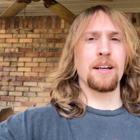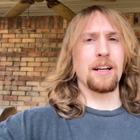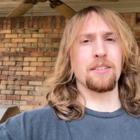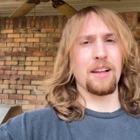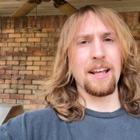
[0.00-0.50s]

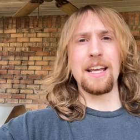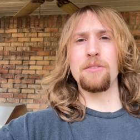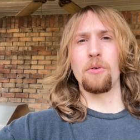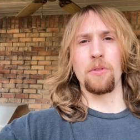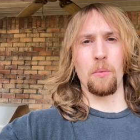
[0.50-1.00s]
there's a lot of
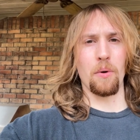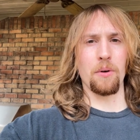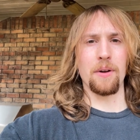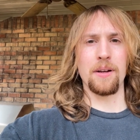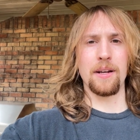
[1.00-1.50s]
evil in the
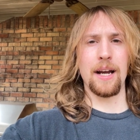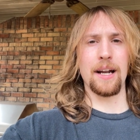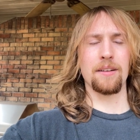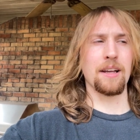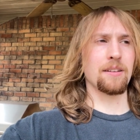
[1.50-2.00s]
world and
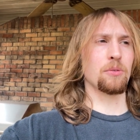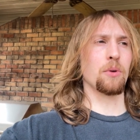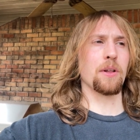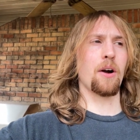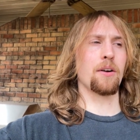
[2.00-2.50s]
it, it's
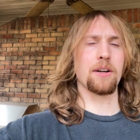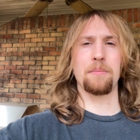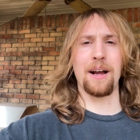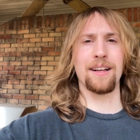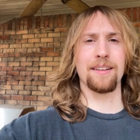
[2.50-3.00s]
really hard to
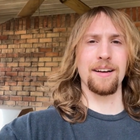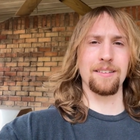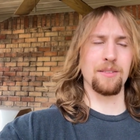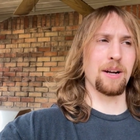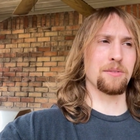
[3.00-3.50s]
combat that
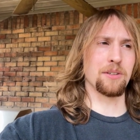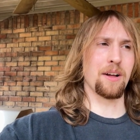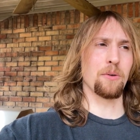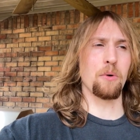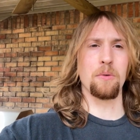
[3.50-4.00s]
and sometimes you're
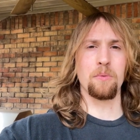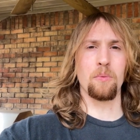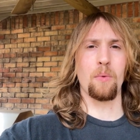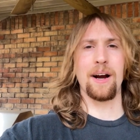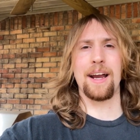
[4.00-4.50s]
like well
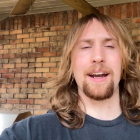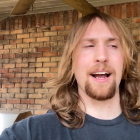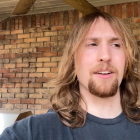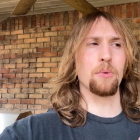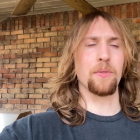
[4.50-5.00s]
why can't
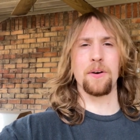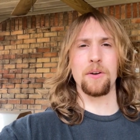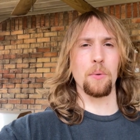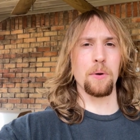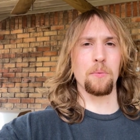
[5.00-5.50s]
i do what they're
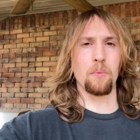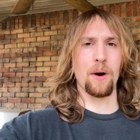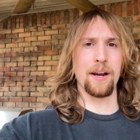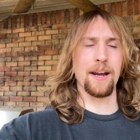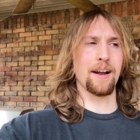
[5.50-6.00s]
doing
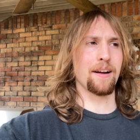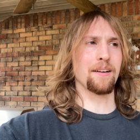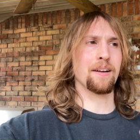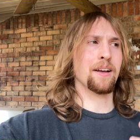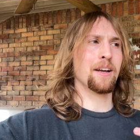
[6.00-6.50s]
why can't i
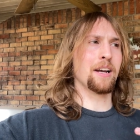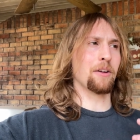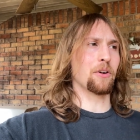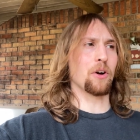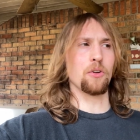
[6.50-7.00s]

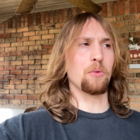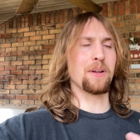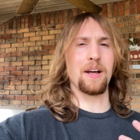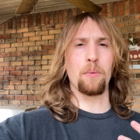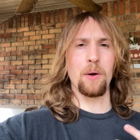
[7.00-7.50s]
if they're going to do
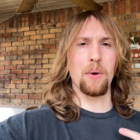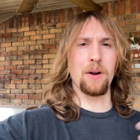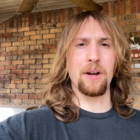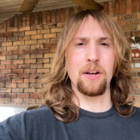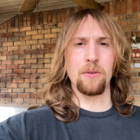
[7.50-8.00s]
me that way why
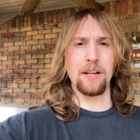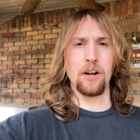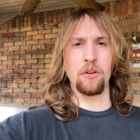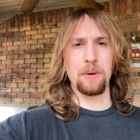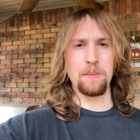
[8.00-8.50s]
don't i do that to
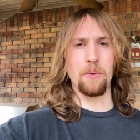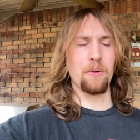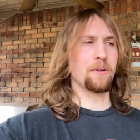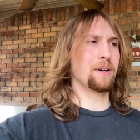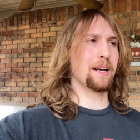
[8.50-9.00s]
other
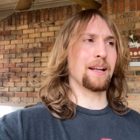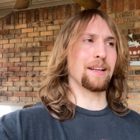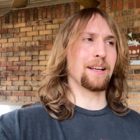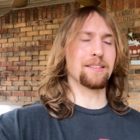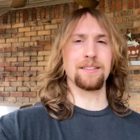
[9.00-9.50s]
people and
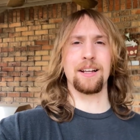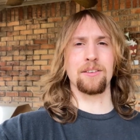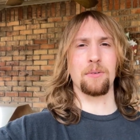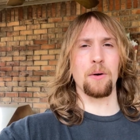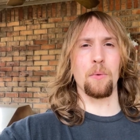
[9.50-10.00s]
it, it's just not
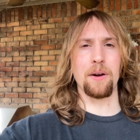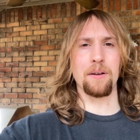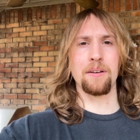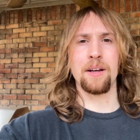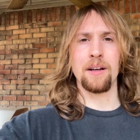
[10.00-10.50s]
the right way
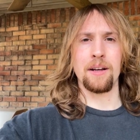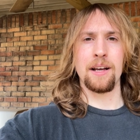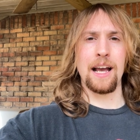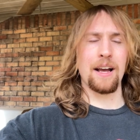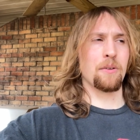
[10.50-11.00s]
to
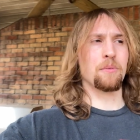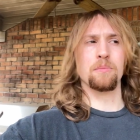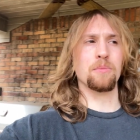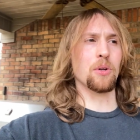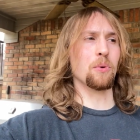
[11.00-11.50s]

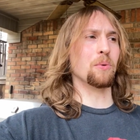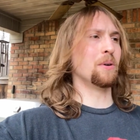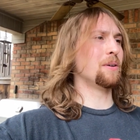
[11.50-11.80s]
do